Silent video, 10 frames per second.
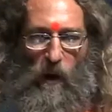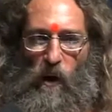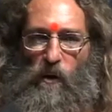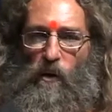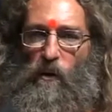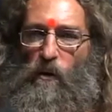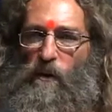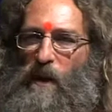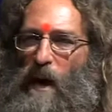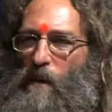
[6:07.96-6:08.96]
to
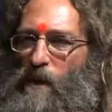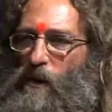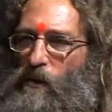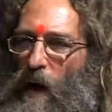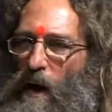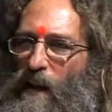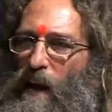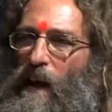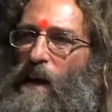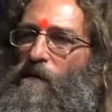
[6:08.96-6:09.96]
demonstrate the
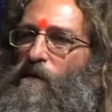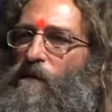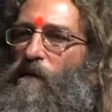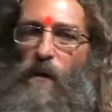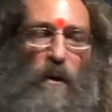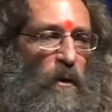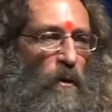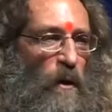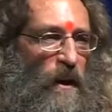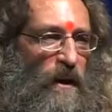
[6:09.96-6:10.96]

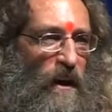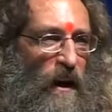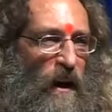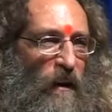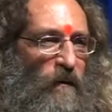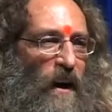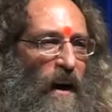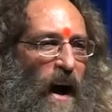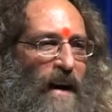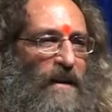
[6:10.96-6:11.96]
inferiority of the
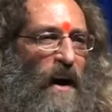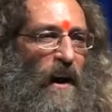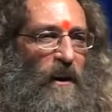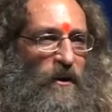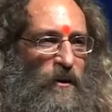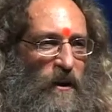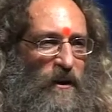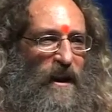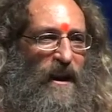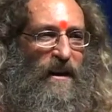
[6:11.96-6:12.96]

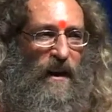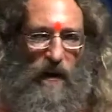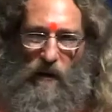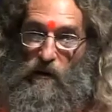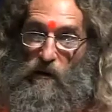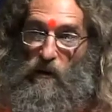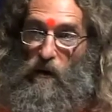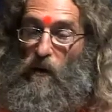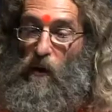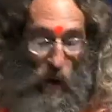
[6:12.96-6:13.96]
idolatrous Indians
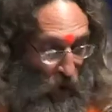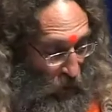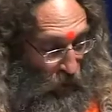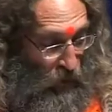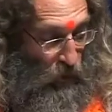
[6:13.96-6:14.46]
to